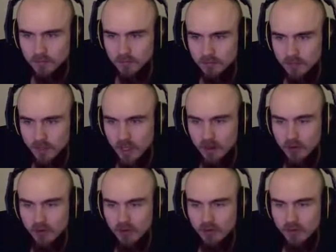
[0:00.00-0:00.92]
But yeah,
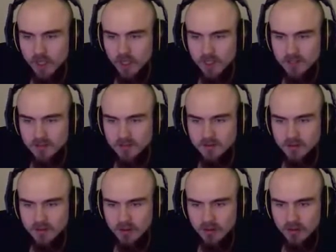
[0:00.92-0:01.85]
all you've got is
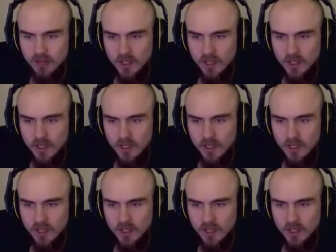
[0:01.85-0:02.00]
your